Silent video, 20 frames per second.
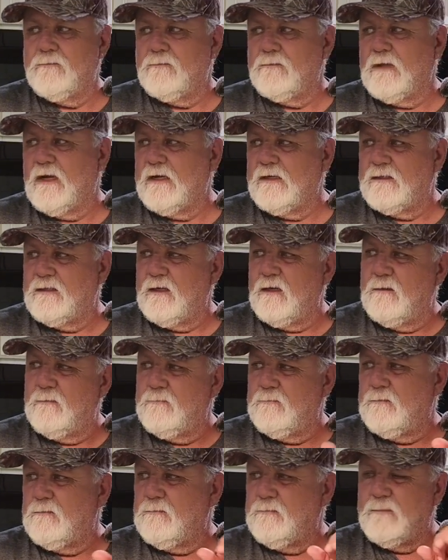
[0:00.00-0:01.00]
diced up
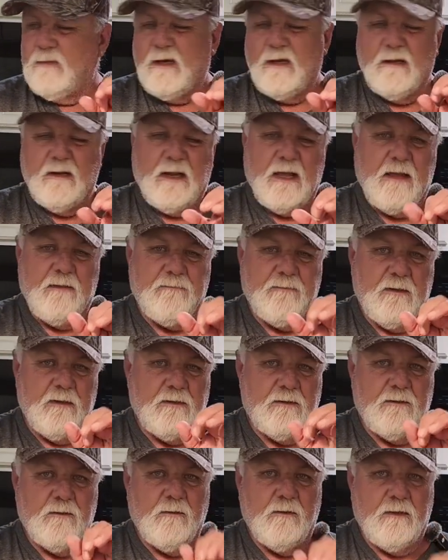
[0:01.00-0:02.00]
about a ½
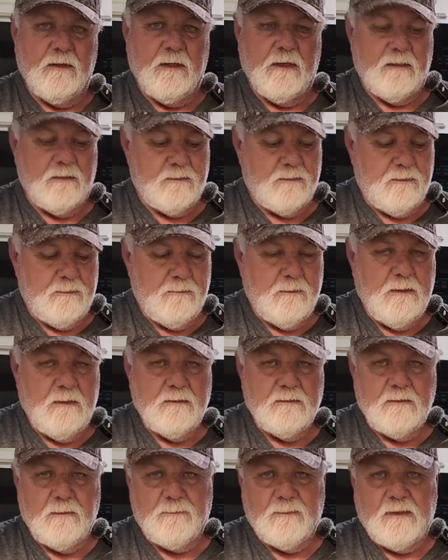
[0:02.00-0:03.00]
inch to an inch,
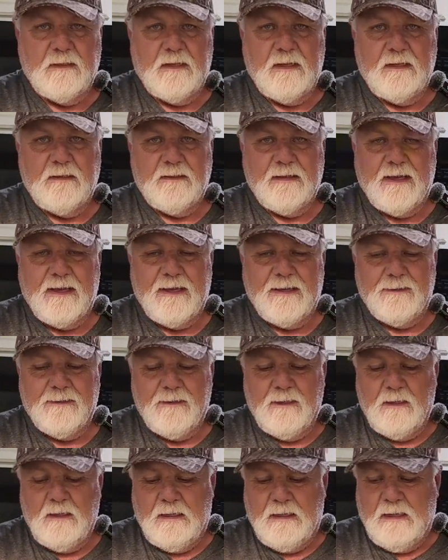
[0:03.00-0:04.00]
something like that.
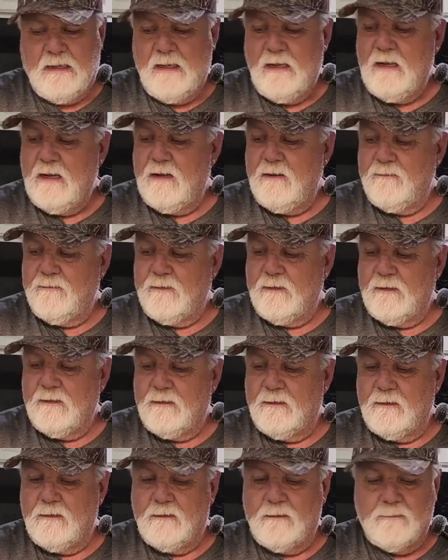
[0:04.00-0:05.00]
And
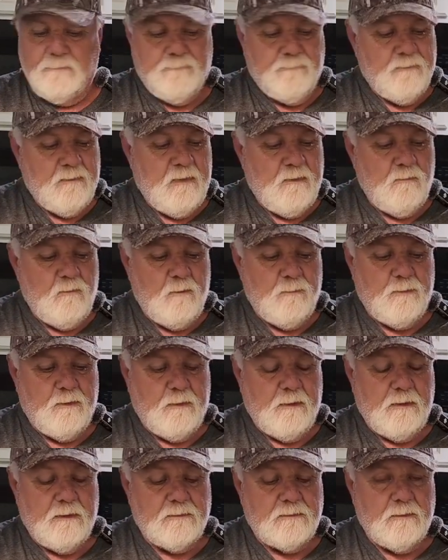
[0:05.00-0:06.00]
then we'll
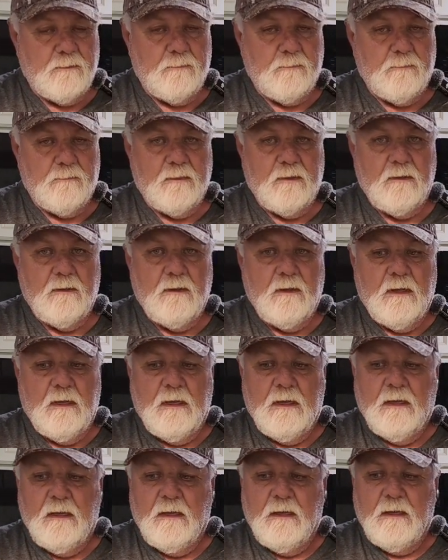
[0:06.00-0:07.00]
put in some
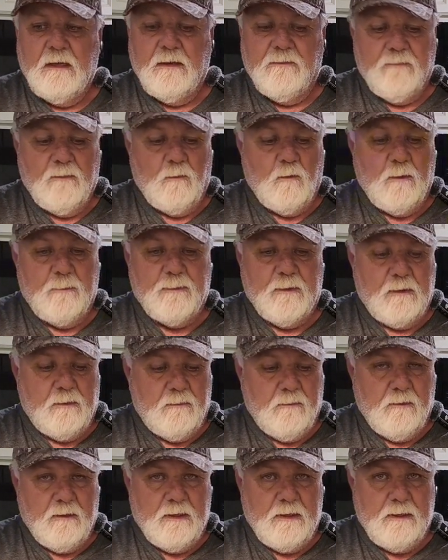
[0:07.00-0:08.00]
heavy whipping
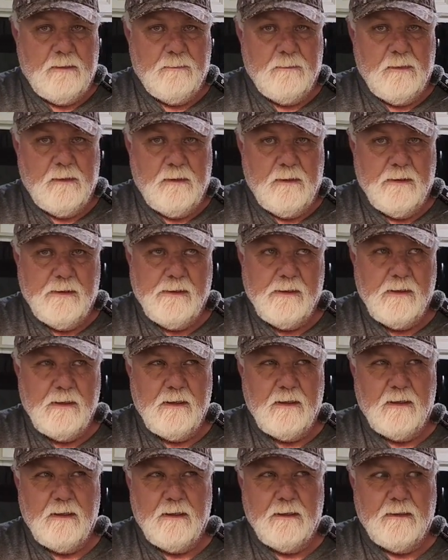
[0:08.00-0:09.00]
cream
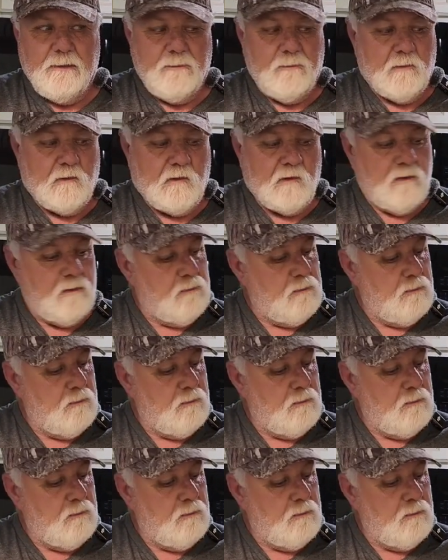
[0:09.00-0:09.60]
and